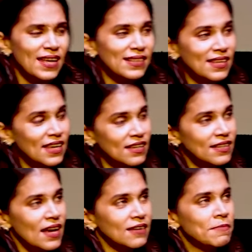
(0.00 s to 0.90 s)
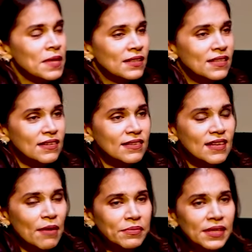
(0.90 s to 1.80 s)
And I think that this is
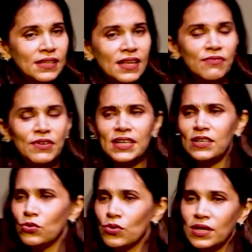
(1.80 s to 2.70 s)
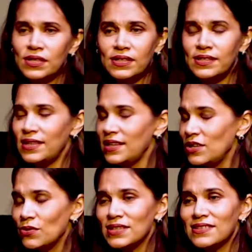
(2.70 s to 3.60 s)
something that we need to
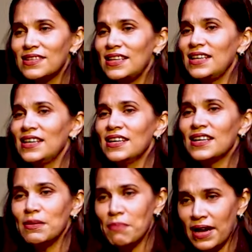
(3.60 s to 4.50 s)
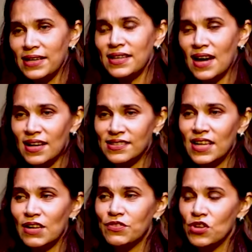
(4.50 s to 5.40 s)
continuously remind
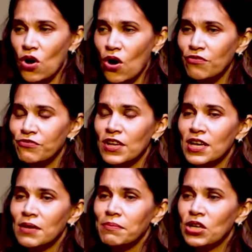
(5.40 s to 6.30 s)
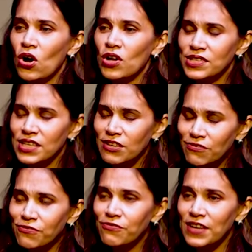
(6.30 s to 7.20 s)
ourselves of, because
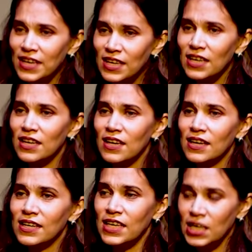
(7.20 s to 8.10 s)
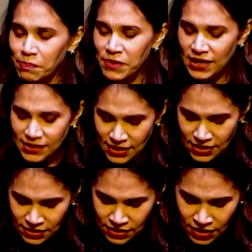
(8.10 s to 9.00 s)
if we keep that
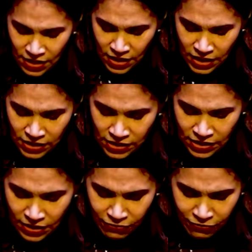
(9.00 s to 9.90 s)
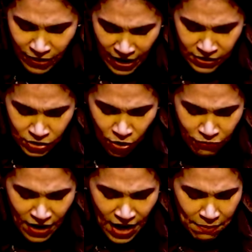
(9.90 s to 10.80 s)
in the front
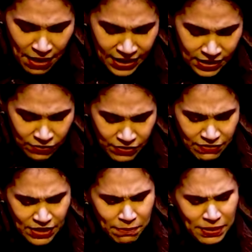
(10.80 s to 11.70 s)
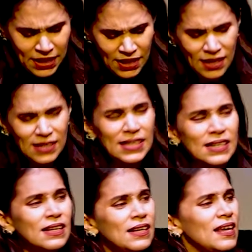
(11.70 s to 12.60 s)
of our mind, we will be a
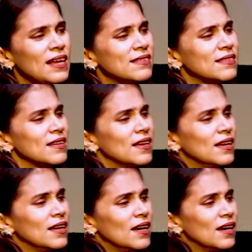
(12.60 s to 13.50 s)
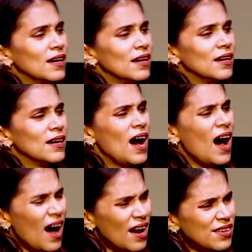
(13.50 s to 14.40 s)
little less
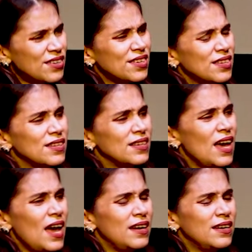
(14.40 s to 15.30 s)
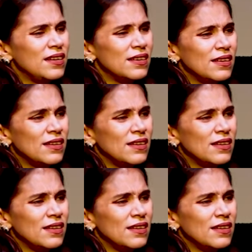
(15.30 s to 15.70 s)
harsh and